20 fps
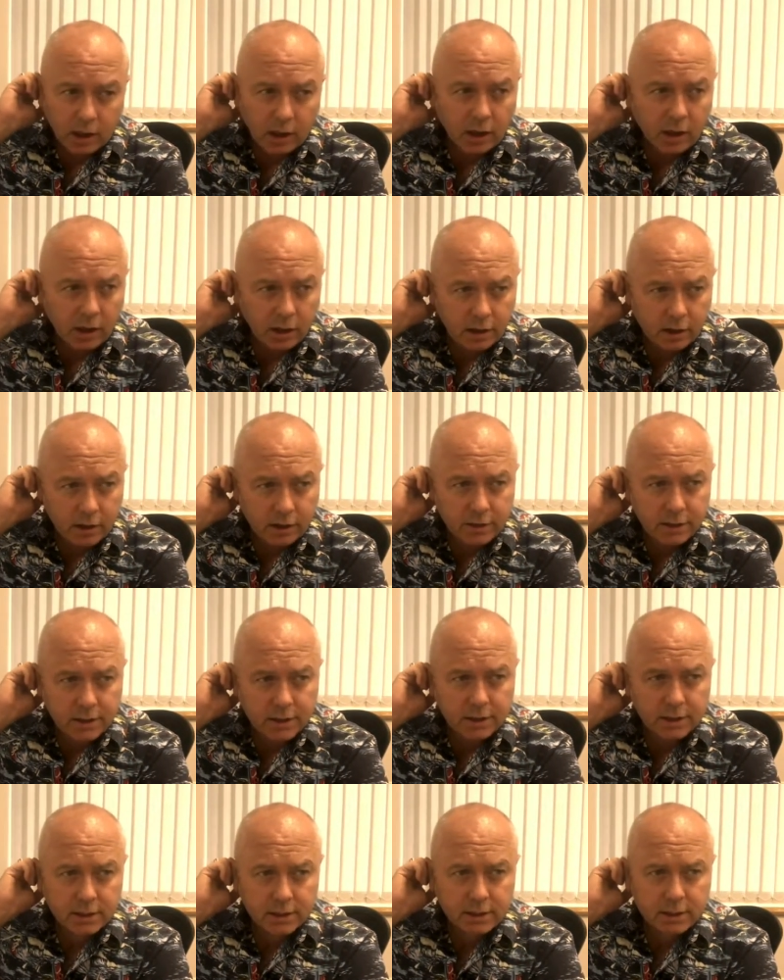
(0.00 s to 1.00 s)
and
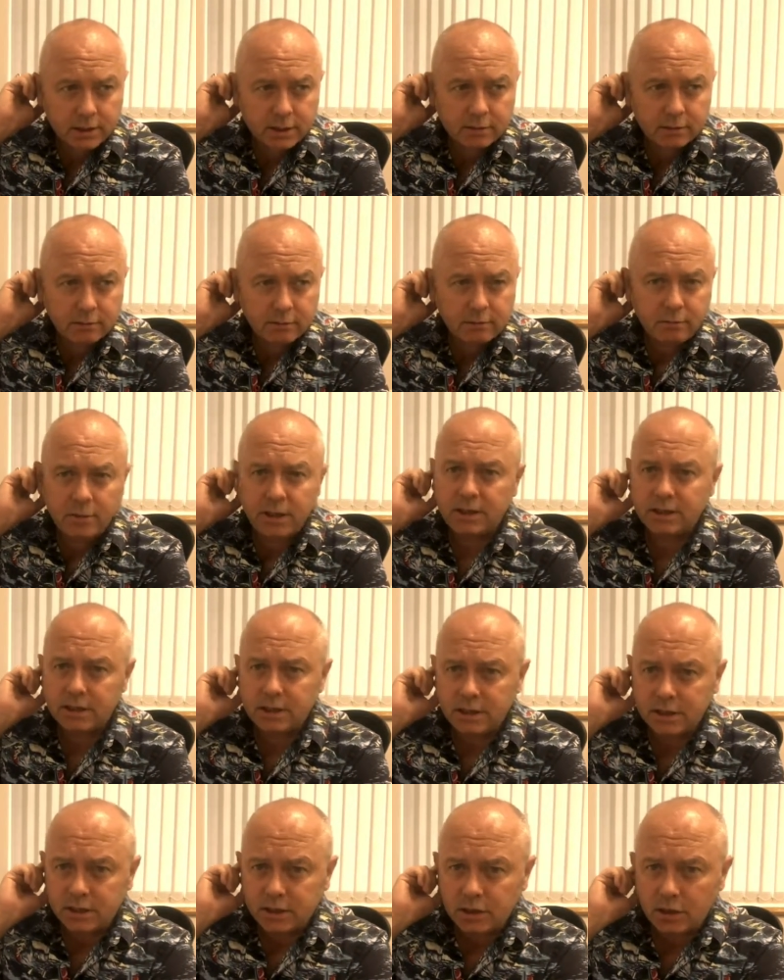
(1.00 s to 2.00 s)
this is
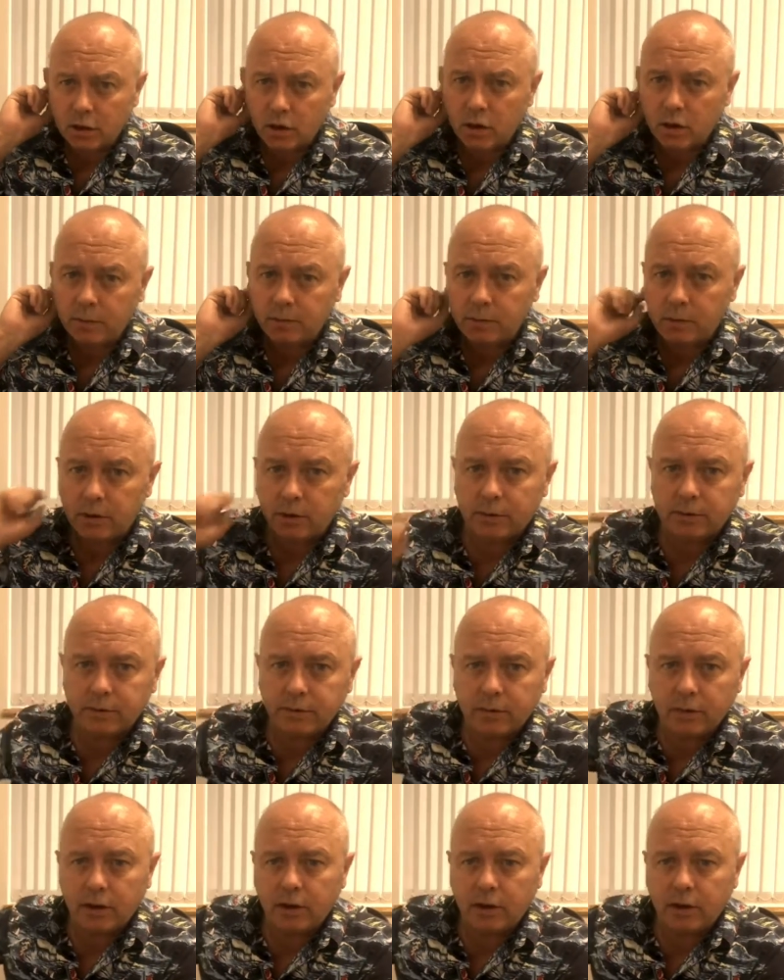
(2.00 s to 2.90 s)
Mrs. Corporate,